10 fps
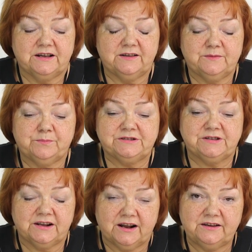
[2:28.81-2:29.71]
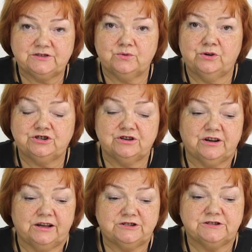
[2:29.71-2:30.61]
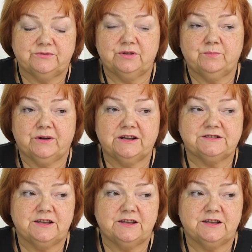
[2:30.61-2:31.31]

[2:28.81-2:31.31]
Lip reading: In the course, we show you the technique in detail.